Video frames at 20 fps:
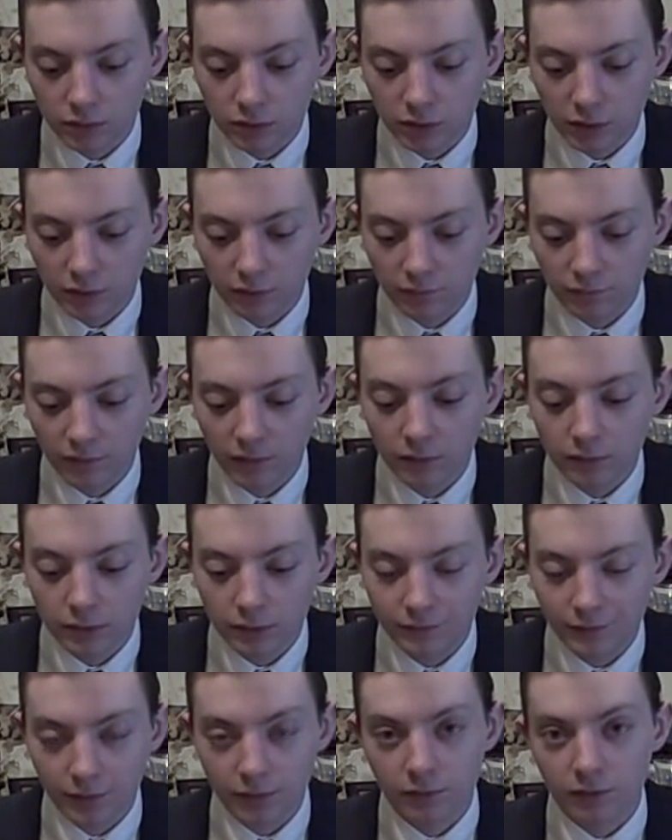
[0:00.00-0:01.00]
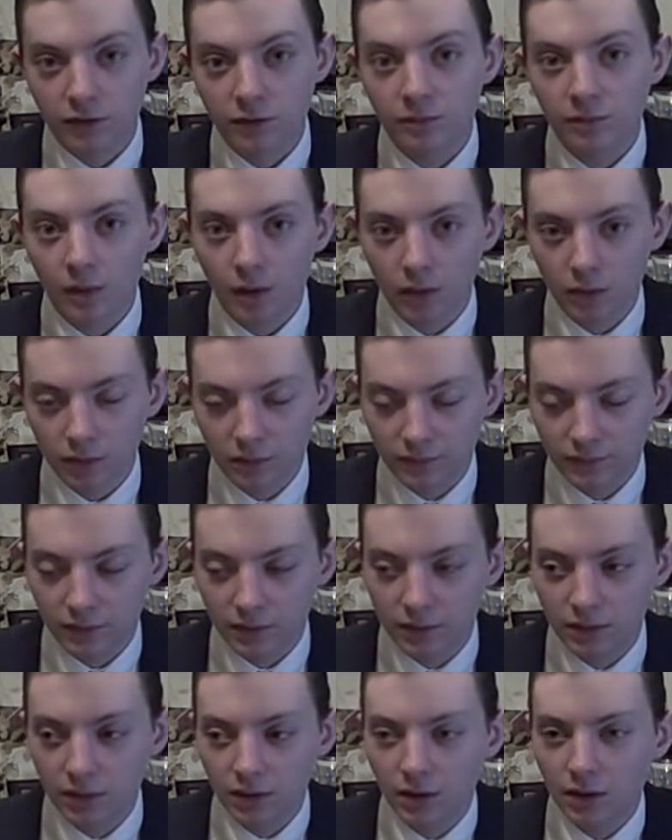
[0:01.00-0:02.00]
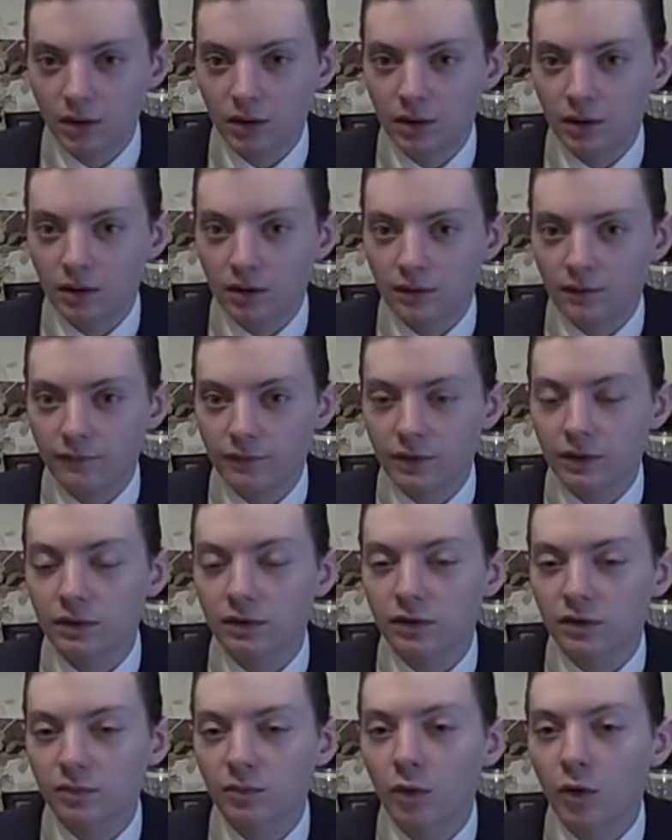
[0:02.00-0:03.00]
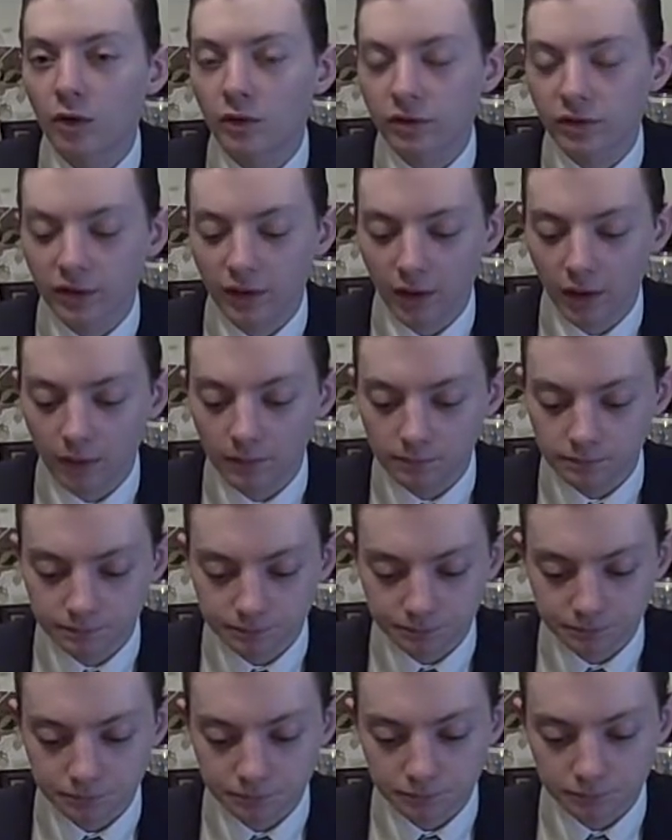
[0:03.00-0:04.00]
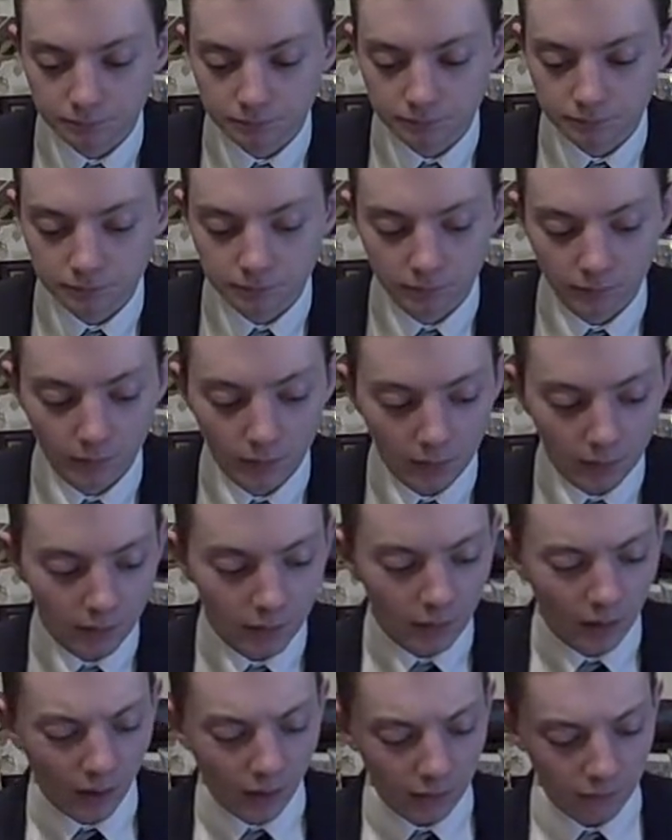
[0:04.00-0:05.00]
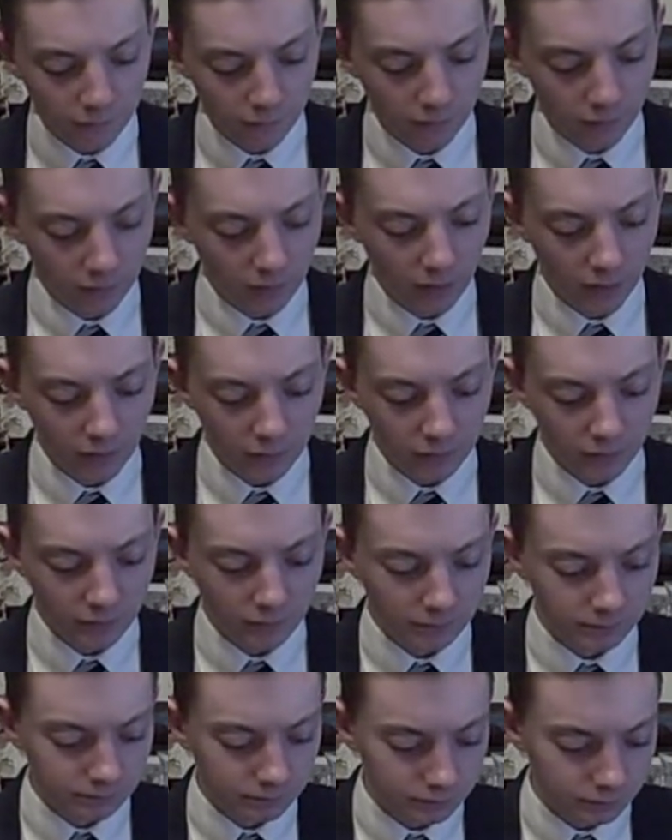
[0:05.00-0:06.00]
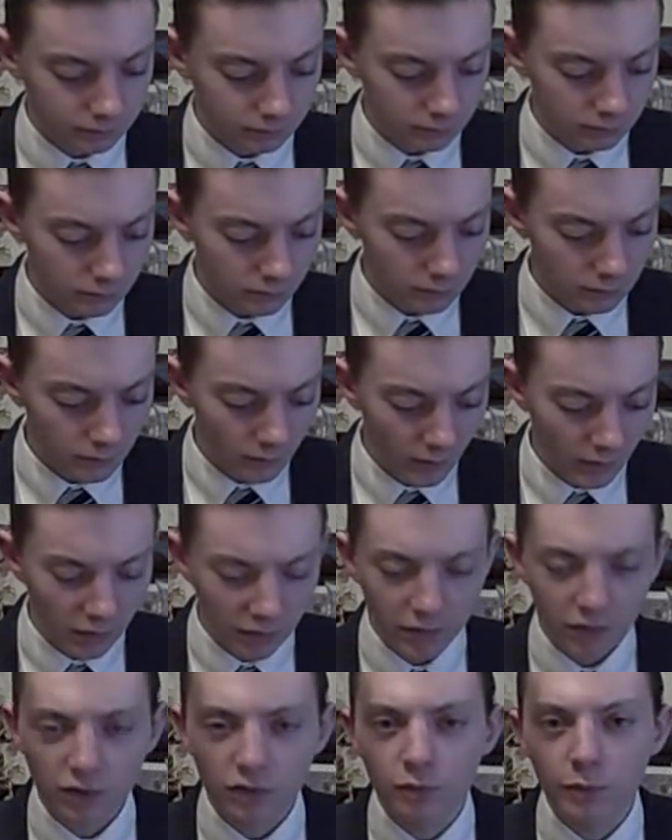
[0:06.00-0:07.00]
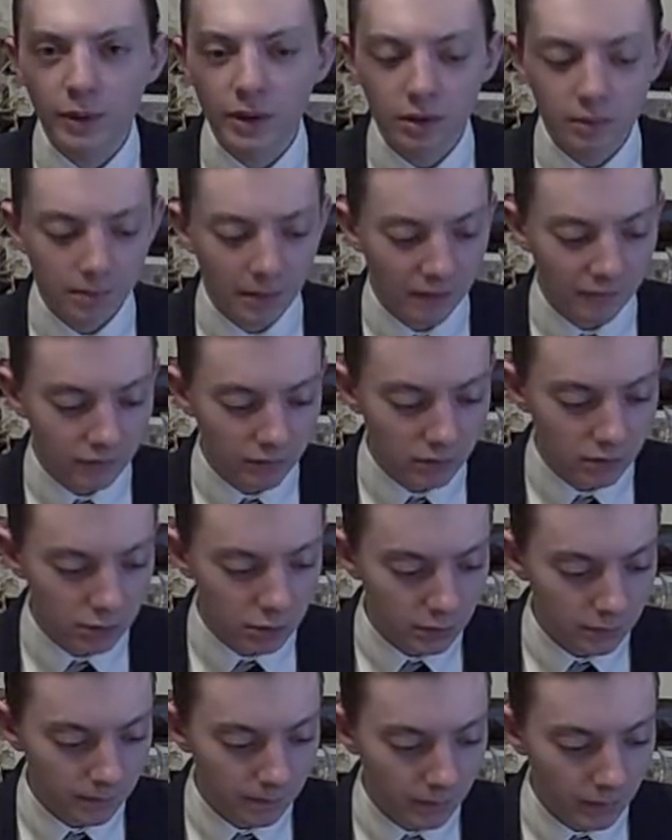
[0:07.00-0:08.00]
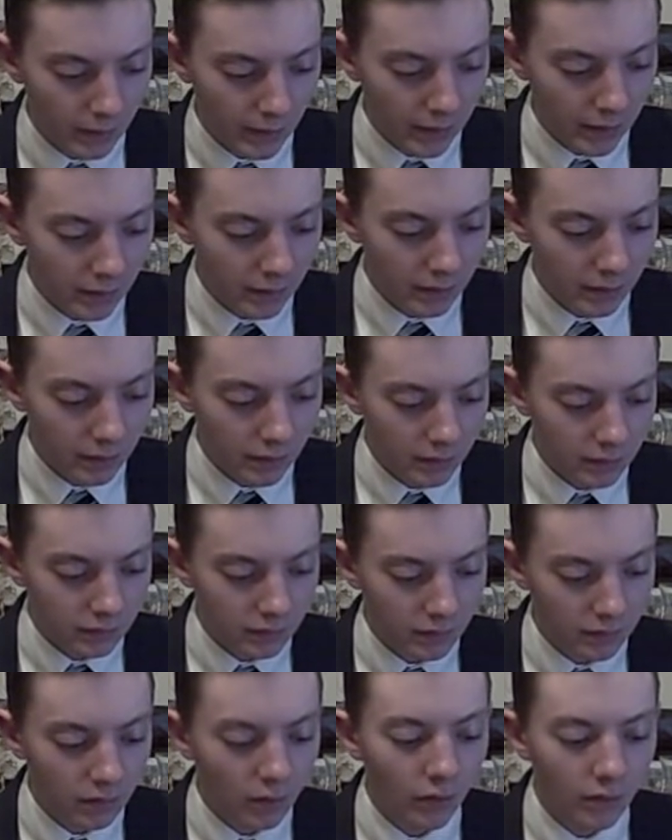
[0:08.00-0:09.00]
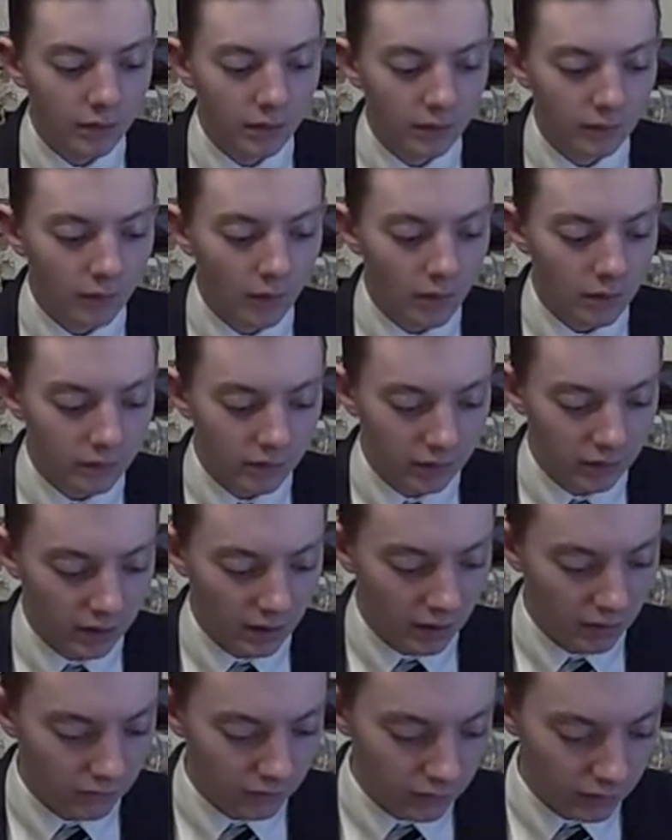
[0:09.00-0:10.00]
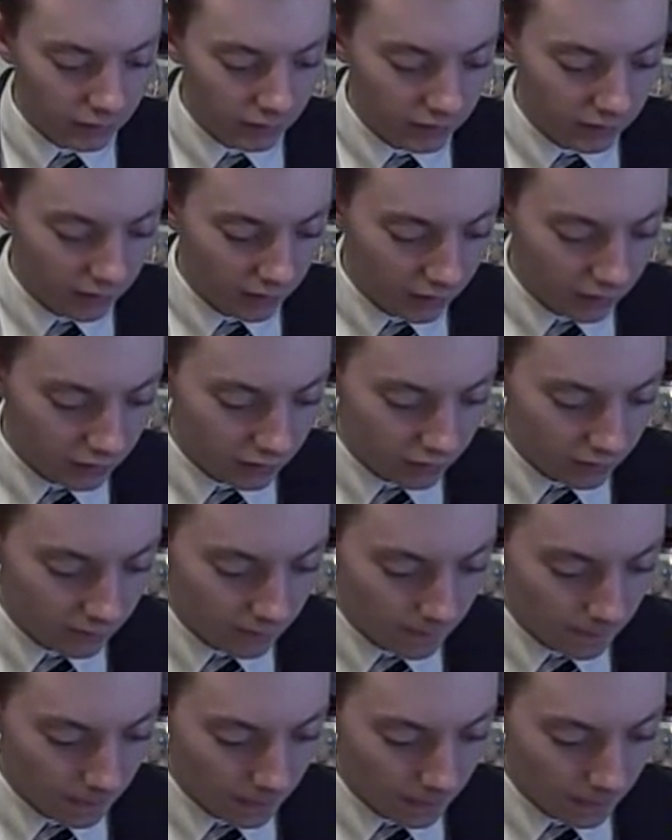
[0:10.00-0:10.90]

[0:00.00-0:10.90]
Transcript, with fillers: Just very very small and very very small scale. As for the taste, it's a sweeter beverage. The coconut water I can't really taste.